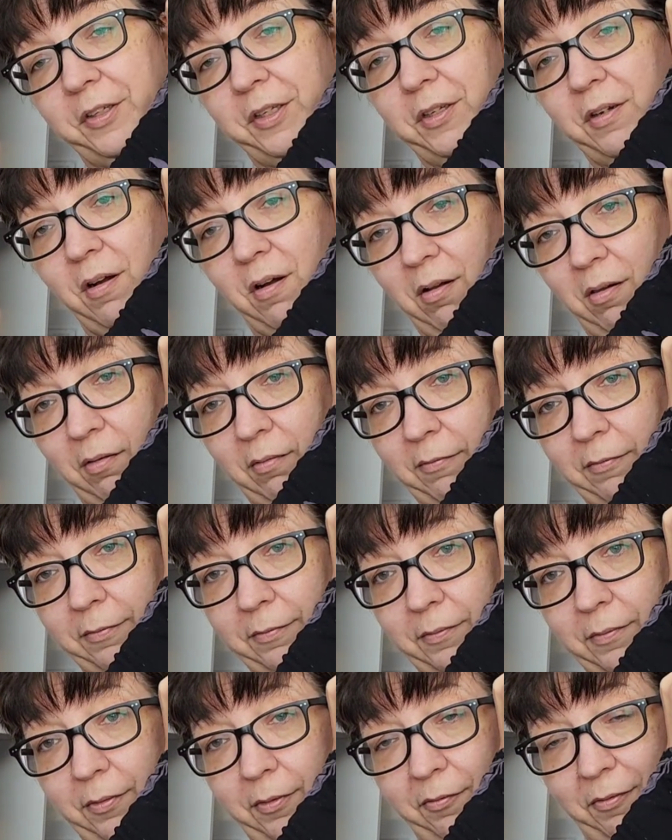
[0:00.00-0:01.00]
in all of
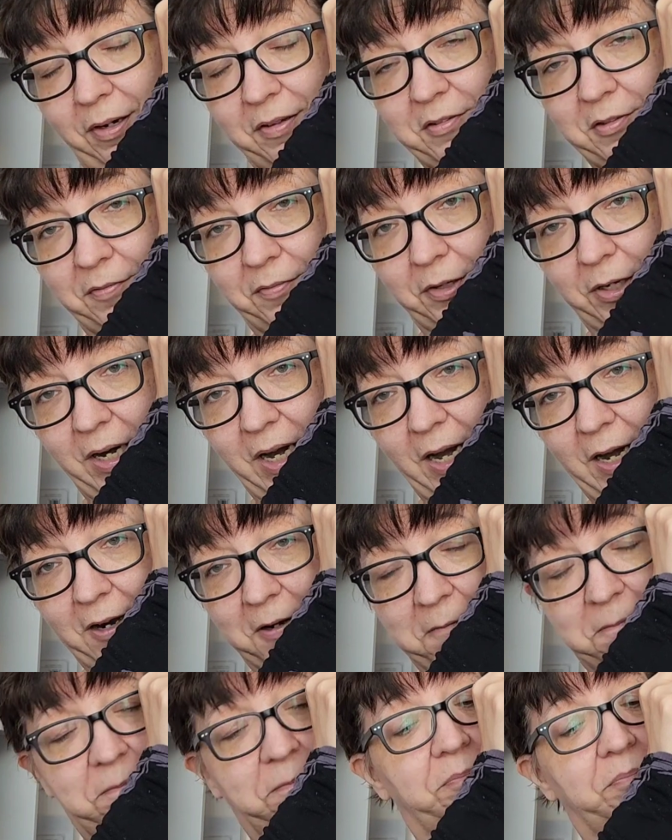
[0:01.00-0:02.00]
the rest of her hair,
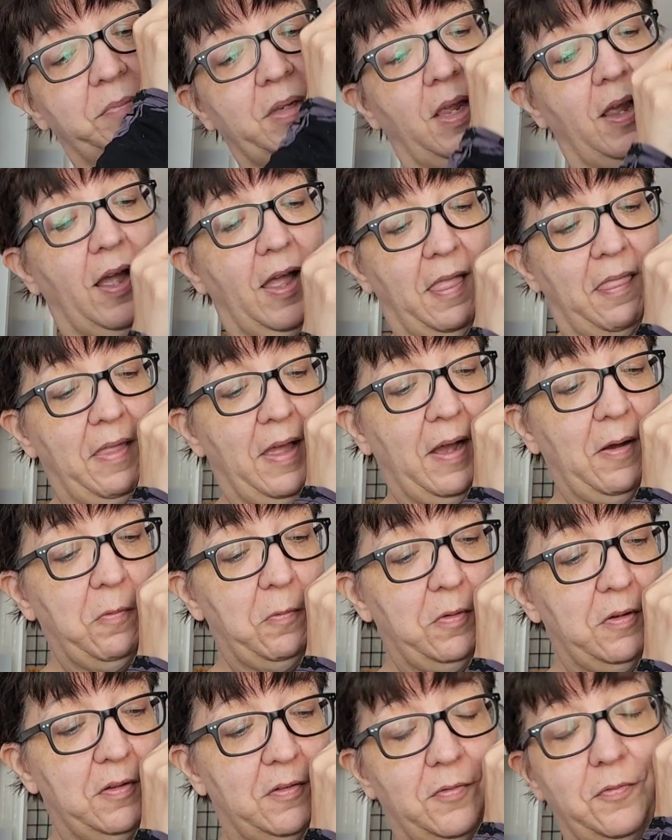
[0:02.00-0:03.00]
and that
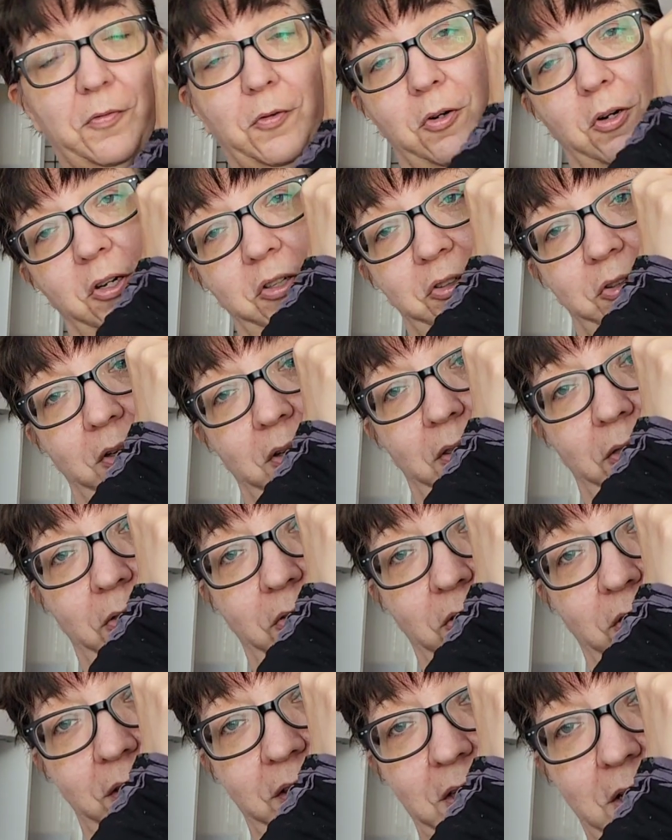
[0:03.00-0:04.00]
was
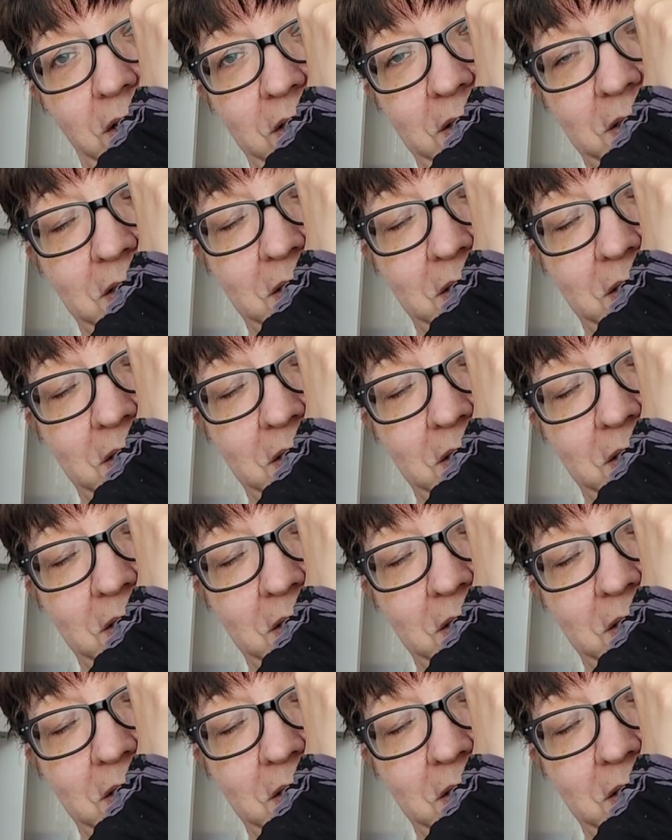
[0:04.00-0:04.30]
439